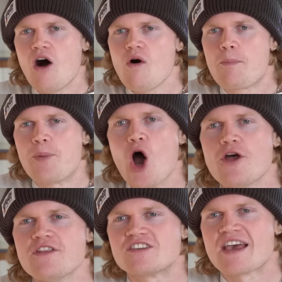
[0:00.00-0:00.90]
I'll
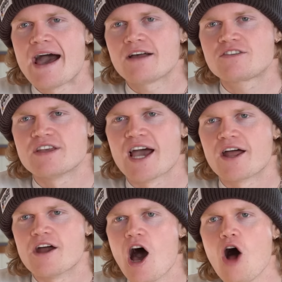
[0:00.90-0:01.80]
burn this house
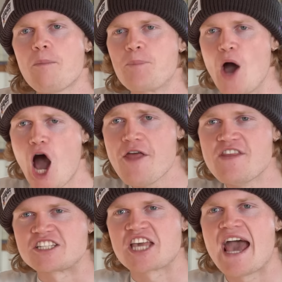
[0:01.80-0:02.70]
down. I'll burn
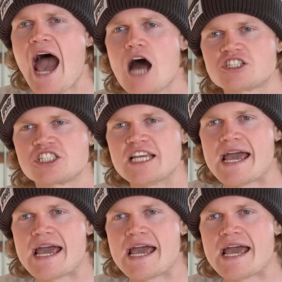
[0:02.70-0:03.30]
this house